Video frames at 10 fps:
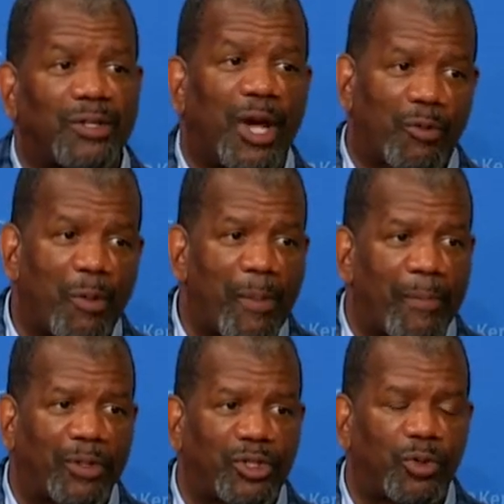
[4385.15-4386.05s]
And you got to
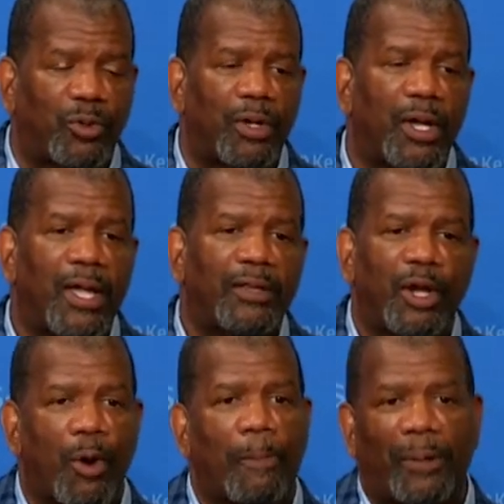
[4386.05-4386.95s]
remember, too,
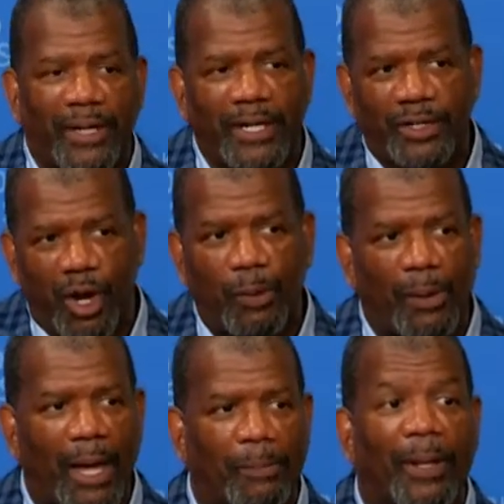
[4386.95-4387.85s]
there are plenty of young
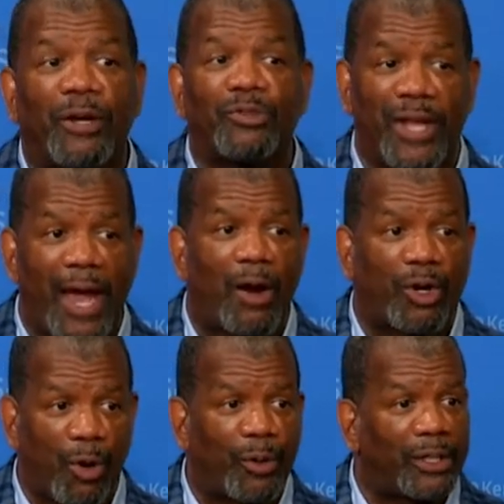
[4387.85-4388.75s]
black players now
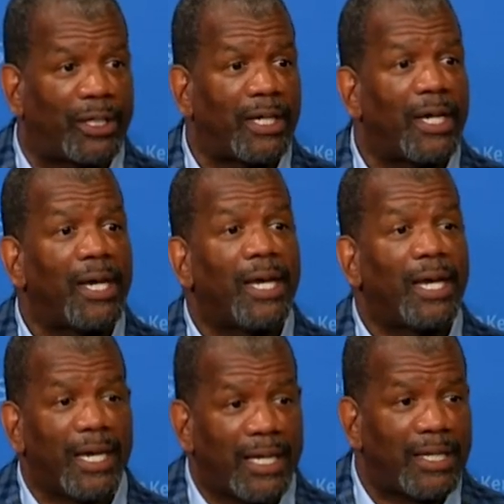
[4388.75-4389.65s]
currently
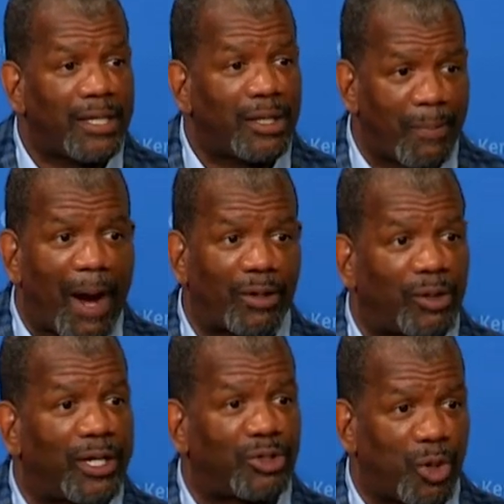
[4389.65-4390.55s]
in the minor
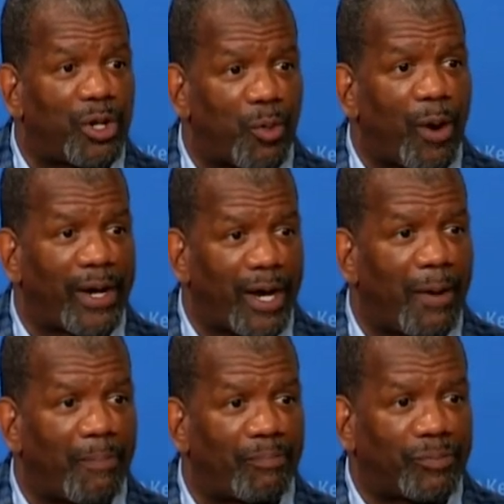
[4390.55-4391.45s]
leagues on their way
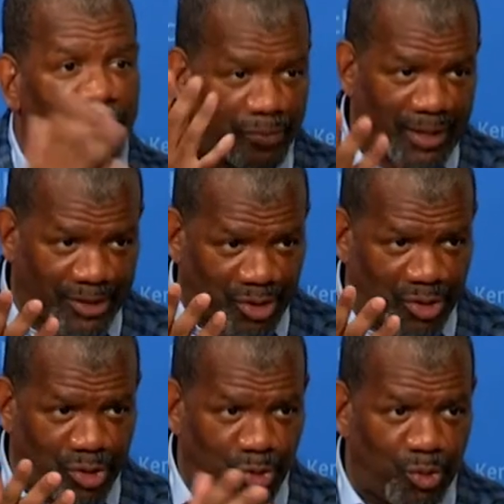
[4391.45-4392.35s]
up. That's
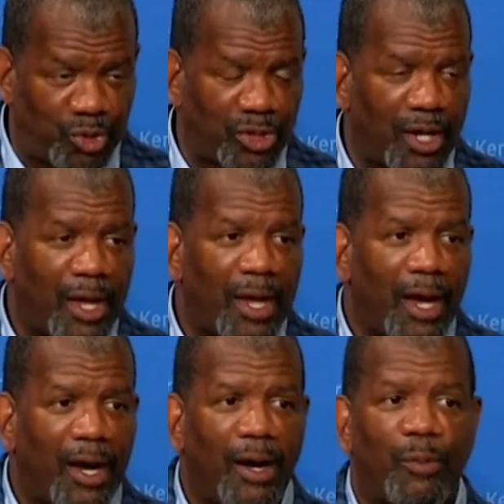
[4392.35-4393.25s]
good news.
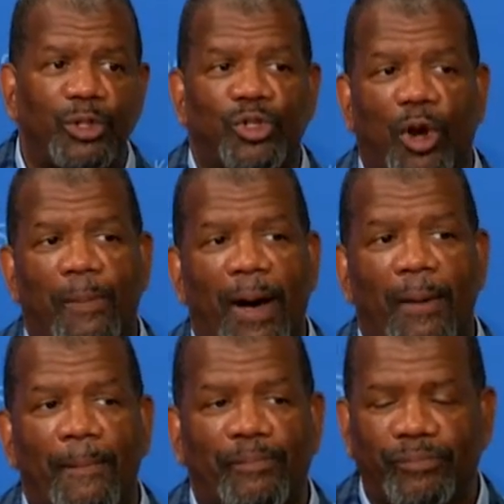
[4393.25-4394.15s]
When you talk
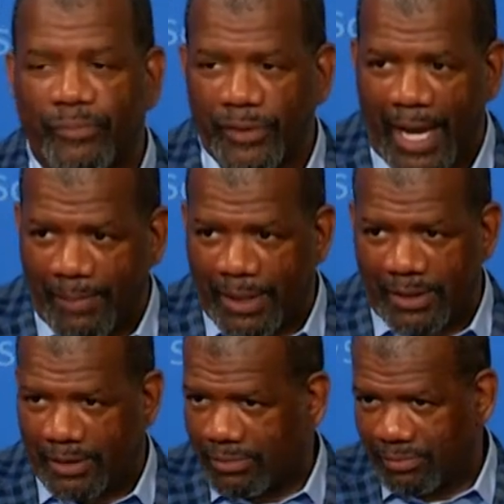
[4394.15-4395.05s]
about
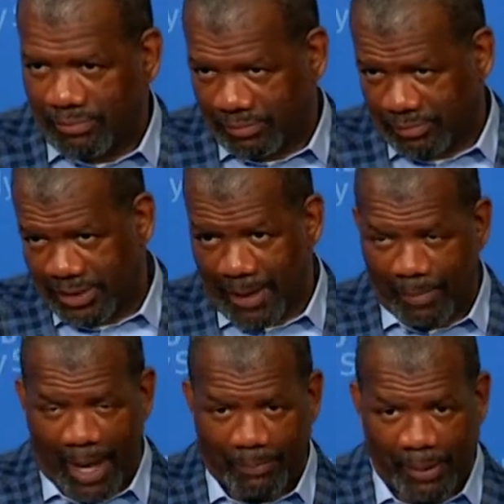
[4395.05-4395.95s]
naming
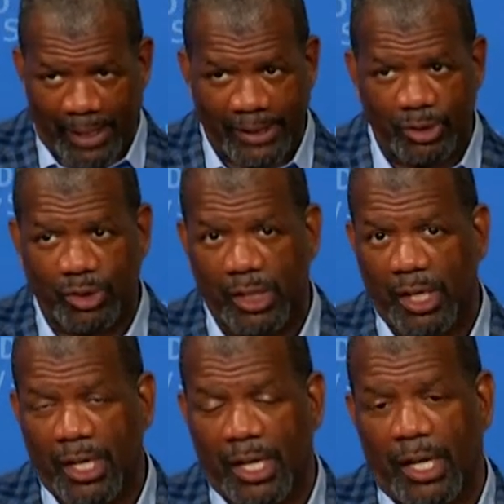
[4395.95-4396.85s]
10 black players,
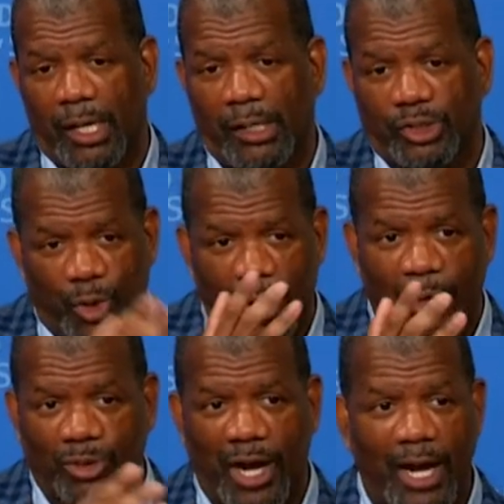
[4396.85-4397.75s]

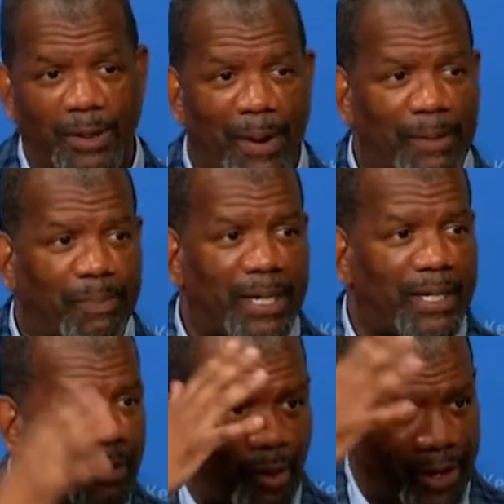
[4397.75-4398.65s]
Shohei Ohtani might
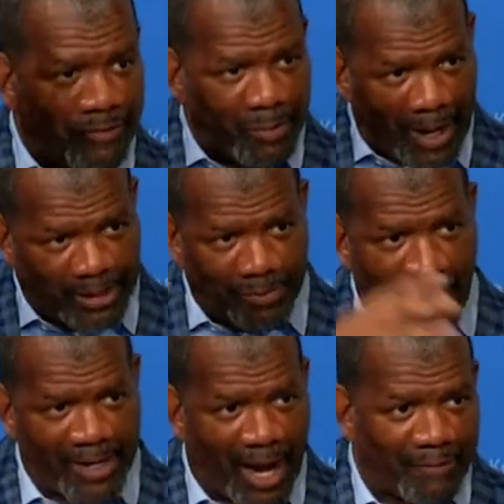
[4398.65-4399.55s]
be on everybody's
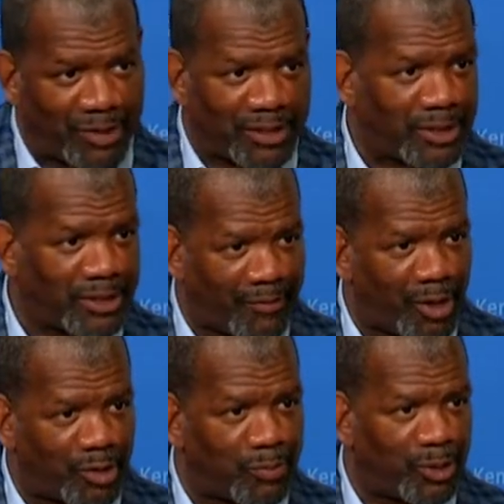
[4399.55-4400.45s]
mind, obviously,
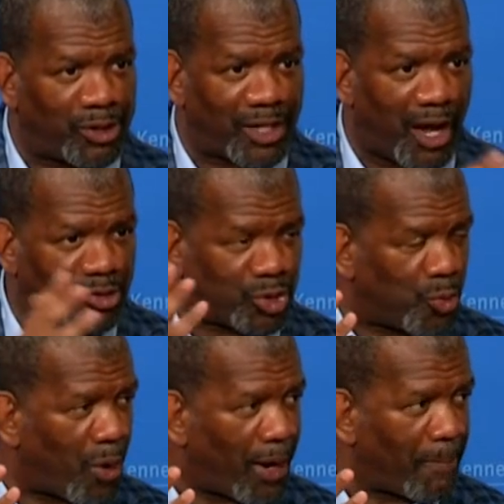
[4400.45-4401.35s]
$700 million,
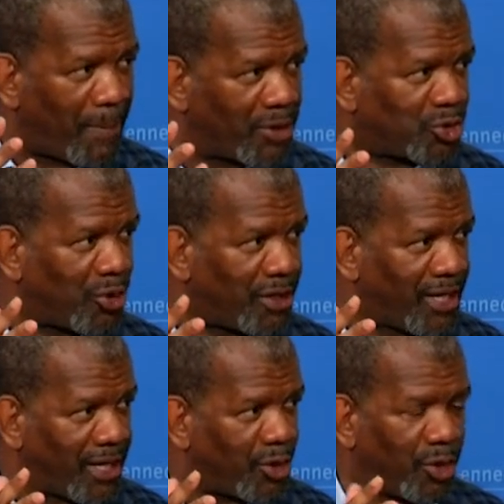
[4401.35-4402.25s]
two-way pitcher and
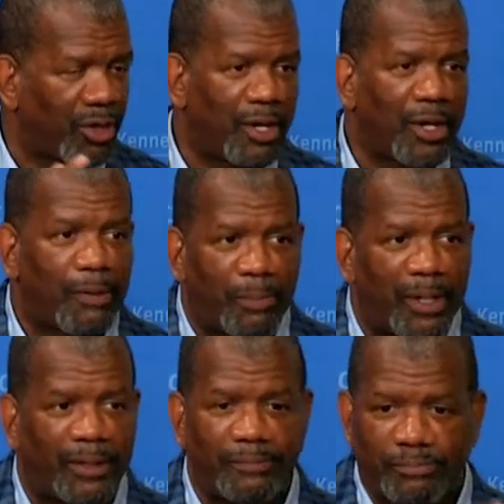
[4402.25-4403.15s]
a hitter,
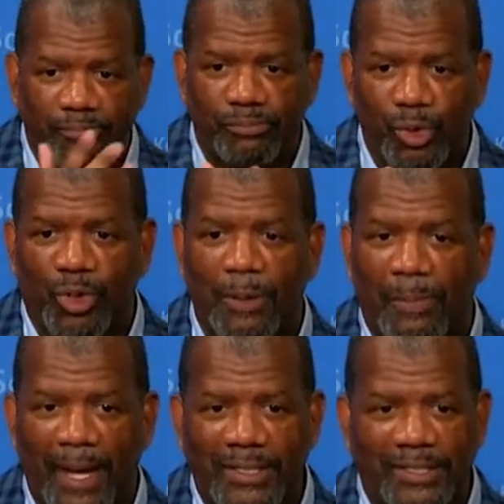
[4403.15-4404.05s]
but
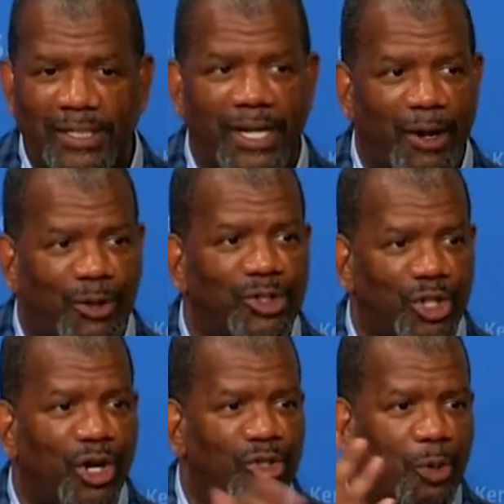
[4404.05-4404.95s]
Mookie Betts and Aaron
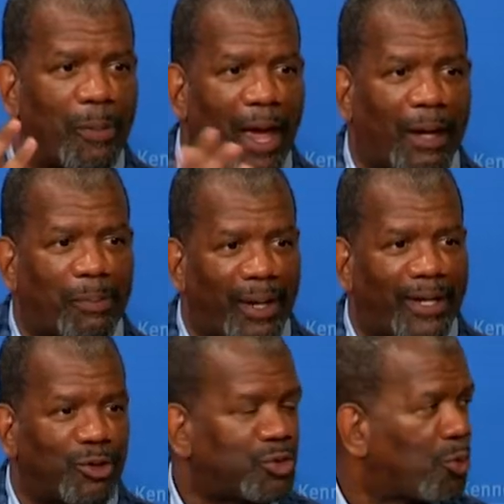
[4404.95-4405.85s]
Judge are black
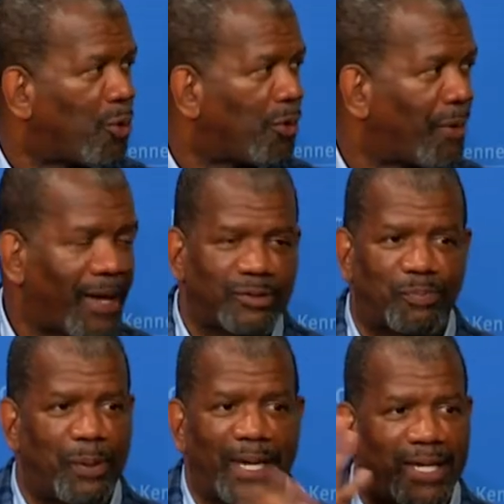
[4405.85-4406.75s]
players who are
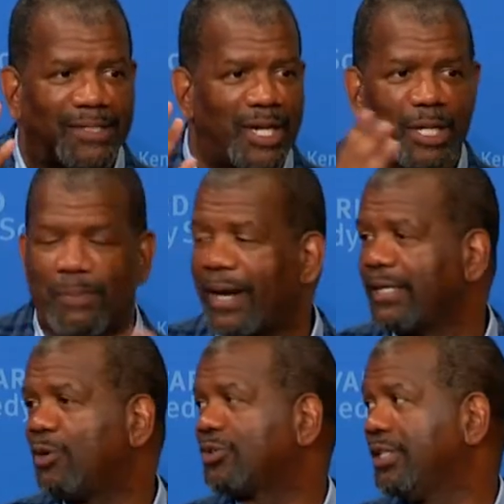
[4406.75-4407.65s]
as big as
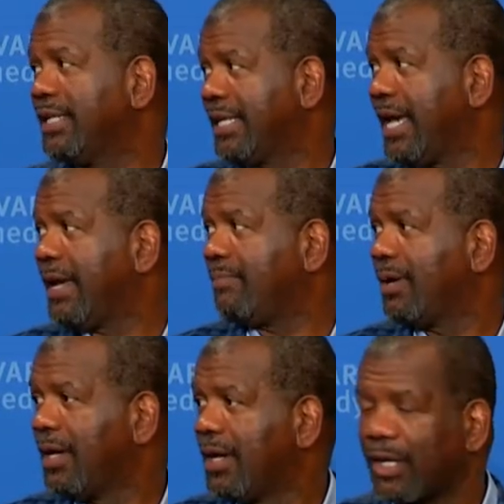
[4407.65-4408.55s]
anybody else in the
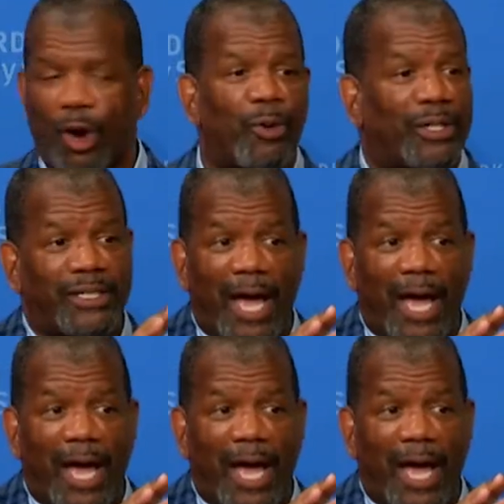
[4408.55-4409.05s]
game currently.